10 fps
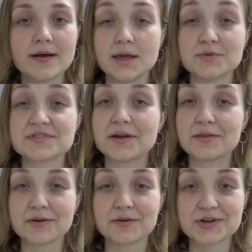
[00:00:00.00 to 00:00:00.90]
It was
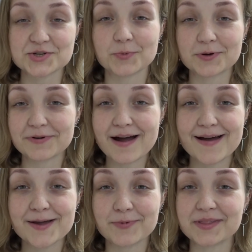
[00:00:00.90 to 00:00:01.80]
the Russian word for
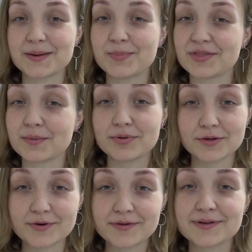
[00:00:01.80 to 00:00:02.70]
I, where they put the
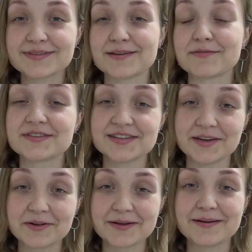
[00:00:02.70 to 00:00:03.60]
plural instead of the
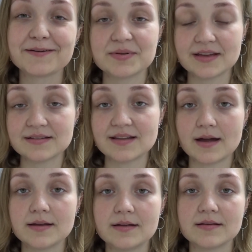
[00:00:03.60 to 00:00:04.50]
singular. Besides
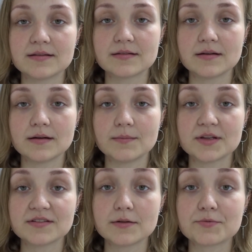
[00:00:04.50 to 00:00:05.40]
that, it is a
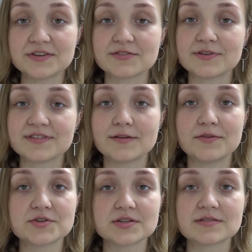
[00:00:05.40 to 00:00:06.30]
solid resource
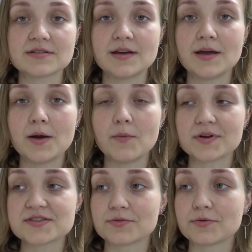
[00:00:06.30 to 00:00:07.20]
if you just
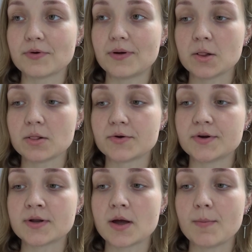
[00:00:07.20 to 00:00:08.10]
want to
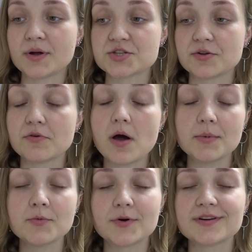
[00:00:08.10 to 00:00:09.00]
learn a bunch of
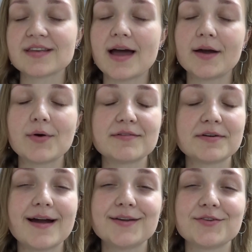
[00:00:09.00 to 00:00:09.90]
common words.
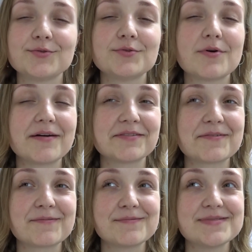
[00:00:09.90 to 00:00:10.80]
However, I do not
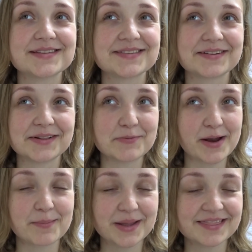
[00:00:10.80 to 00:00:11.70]
necessarily
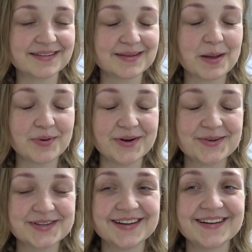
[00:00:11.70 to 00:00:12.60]
recommend this
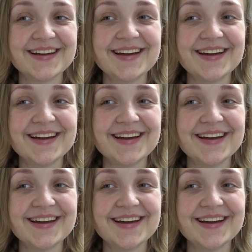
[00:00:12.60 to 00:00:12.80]
approach.